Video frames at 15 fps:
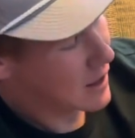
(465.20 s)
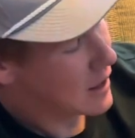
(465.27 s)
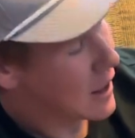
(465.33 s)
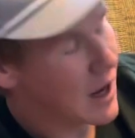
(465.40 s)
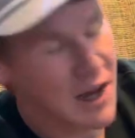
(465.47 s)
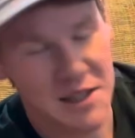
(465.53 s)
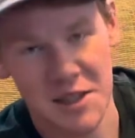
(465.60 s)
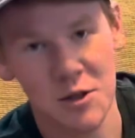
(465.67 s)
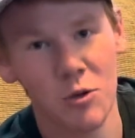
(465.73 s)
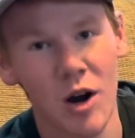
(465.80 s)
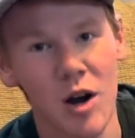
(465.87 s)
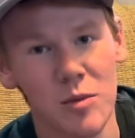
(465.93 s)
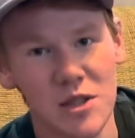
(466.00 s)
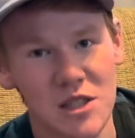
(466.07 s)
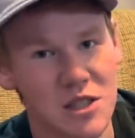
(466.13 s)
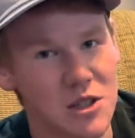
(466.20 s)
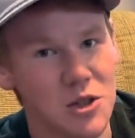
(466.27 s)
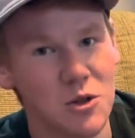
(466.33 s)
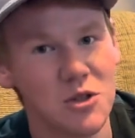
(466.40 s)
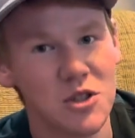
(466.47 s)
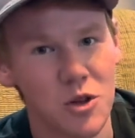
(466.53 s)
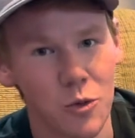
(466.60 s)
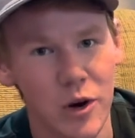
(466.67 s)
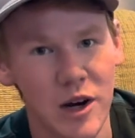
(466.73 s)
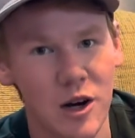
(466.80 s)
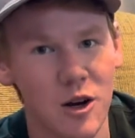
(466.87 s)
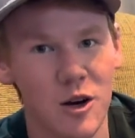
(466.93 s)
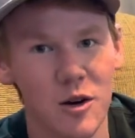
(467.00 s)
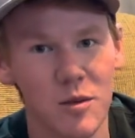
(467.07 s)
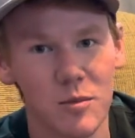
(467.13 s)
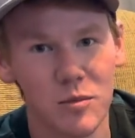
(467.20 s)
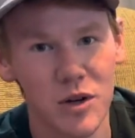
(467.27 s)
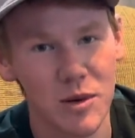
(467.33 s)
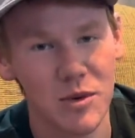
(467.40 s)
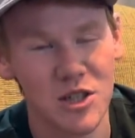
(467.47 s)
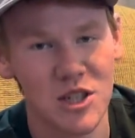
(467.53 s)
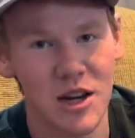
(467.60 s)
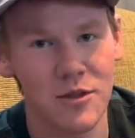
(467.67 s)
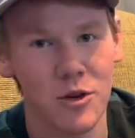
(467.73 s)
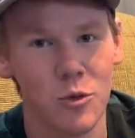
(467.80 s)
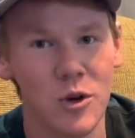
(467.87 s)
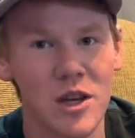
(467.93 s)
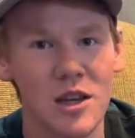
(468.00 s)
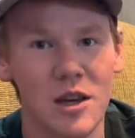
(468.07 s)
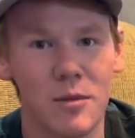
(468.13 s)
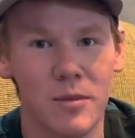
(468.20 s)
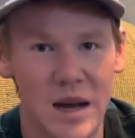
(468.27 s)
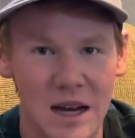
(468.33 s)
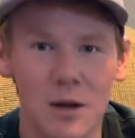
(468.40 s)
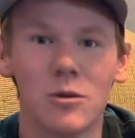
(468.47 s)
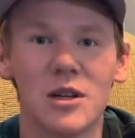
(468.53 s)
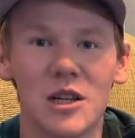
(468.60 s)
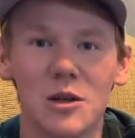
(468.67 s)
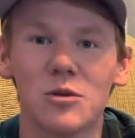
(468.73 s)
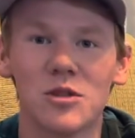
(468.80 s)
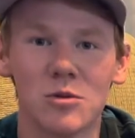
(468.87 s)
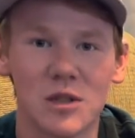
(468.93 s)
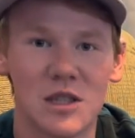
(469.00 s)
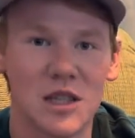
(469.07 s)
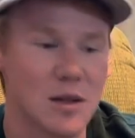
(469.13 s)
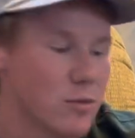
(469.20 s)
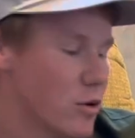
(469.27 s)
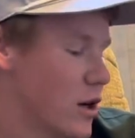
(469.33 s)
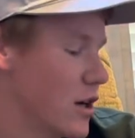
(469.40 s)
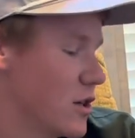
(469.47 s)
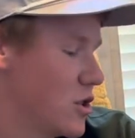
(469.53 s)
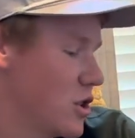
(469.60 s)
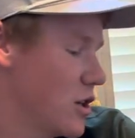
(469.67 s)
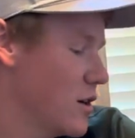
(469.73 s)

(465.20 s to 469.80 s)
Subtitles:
Isaac Robinson used to wear pretty much every weekend back when he was with Team Prodigy.